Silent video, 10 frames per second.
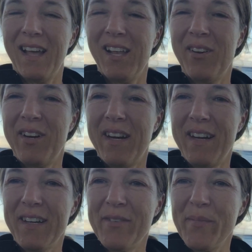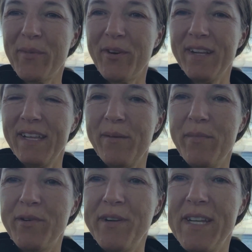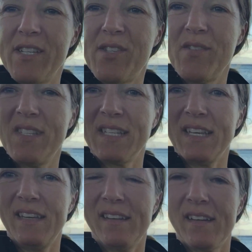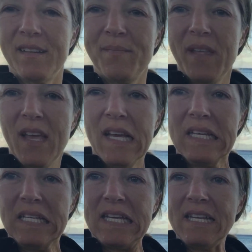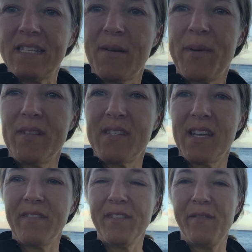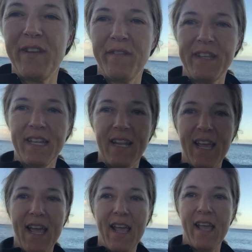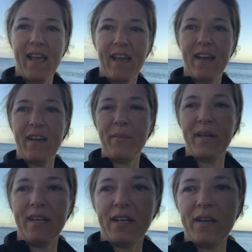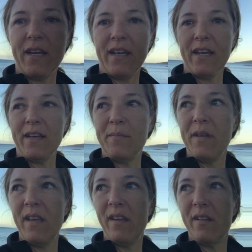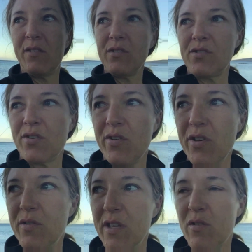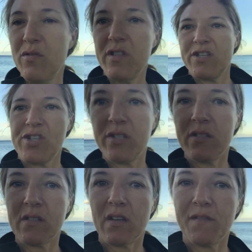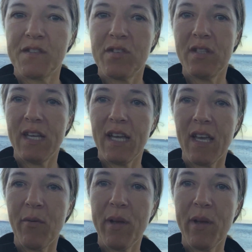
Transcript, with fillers: Aloha, good morning, Maria Souza here. It's about 7.15 a.m. and I am here to show you the conditions of today.